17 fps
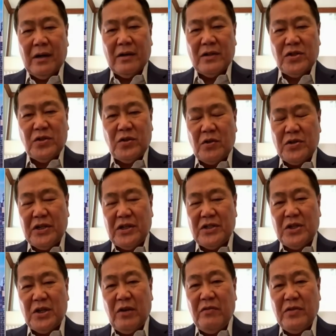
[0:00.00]
social
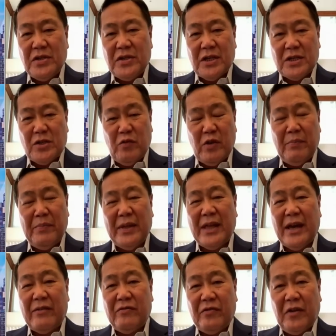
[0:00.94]
services will be
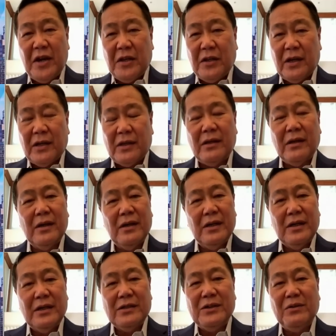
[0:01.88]
diverted
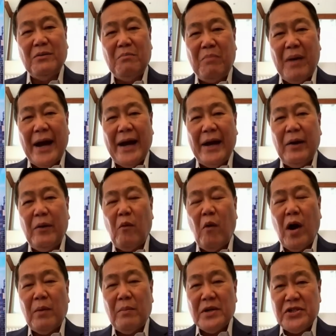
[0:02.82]
to buy
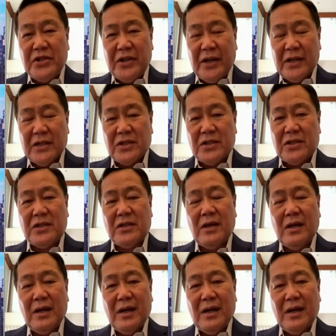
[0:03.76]
war machines.